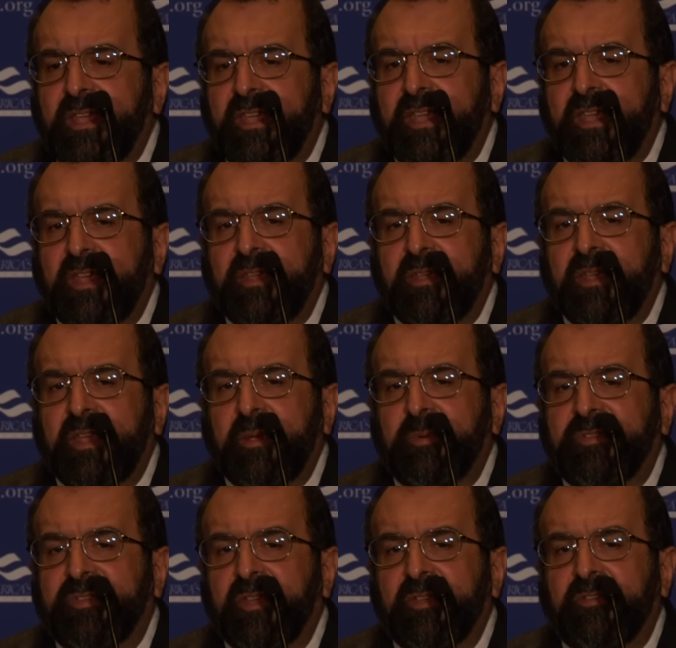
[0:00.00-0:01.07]
he, he
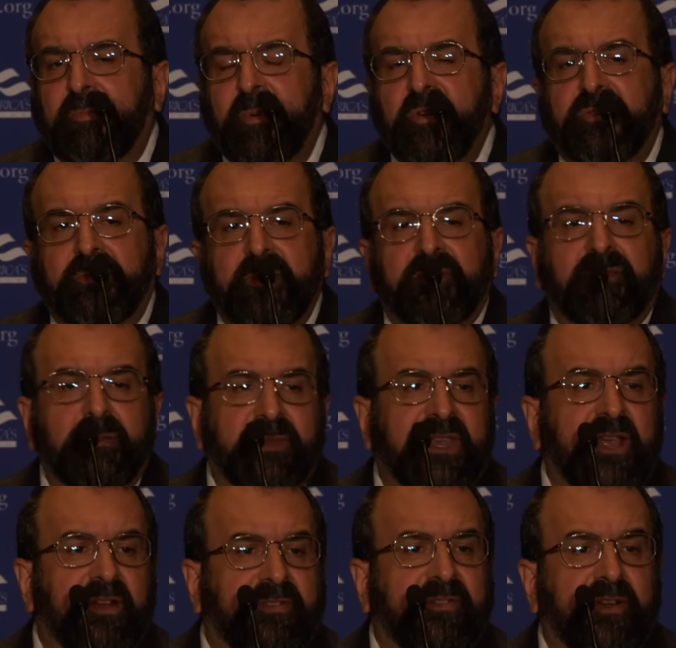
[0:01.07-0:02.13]
was a spokesman from the
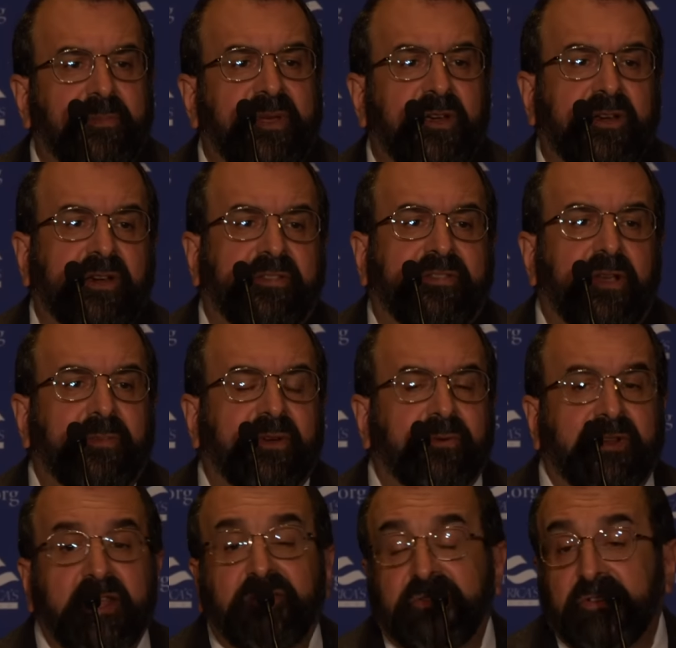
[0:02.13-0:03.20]
Council on American Islamic
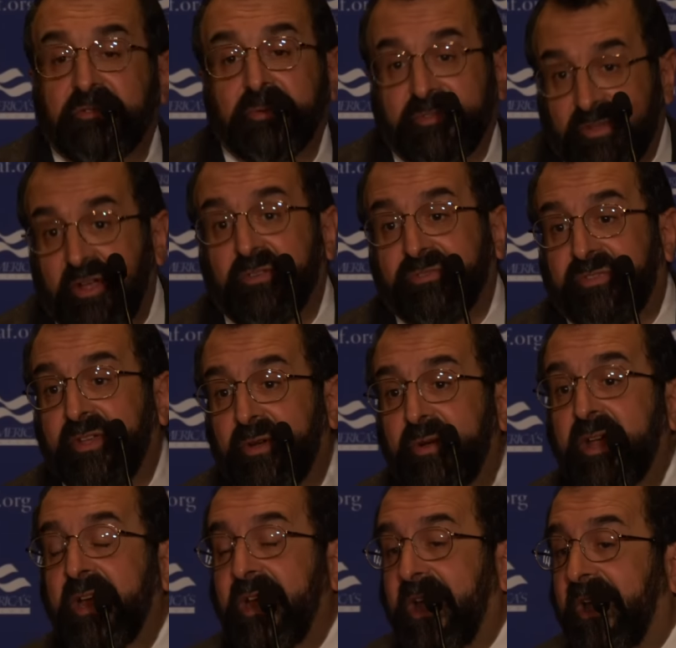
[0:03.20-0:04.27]
Relations, which
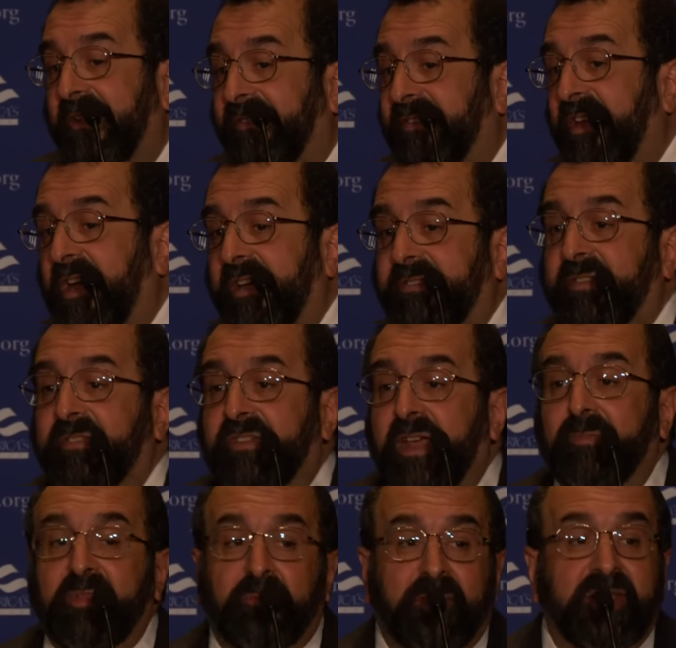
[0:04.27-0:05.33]
also has ties
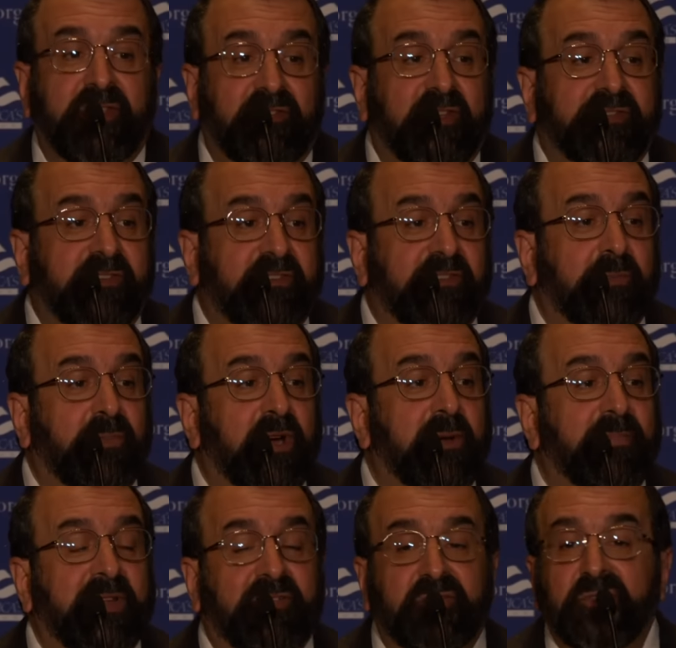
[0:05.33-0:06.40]
established by the Justice
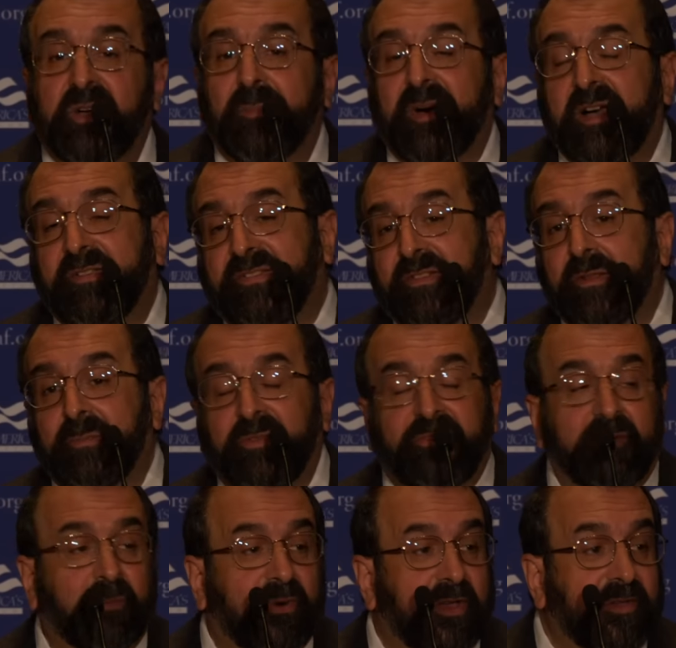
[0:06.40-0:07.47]
Department to Hamas and the
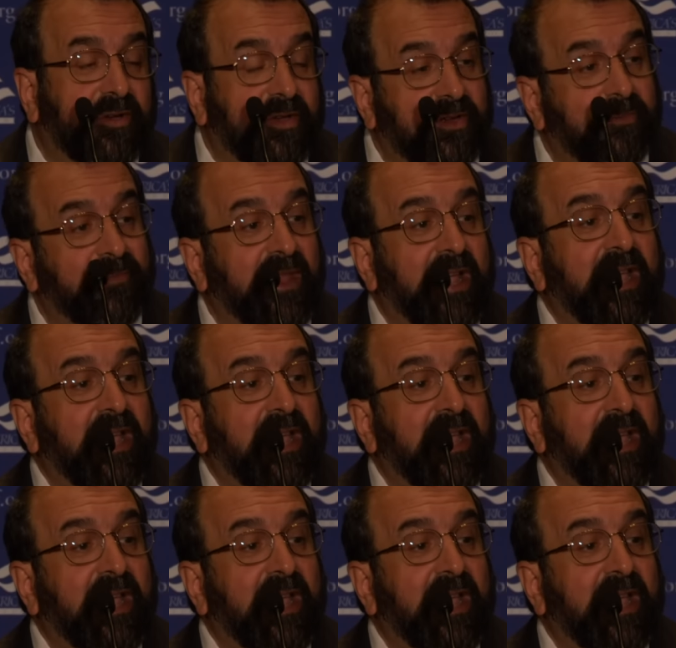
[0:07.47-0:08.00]
Muslim Brotherhood.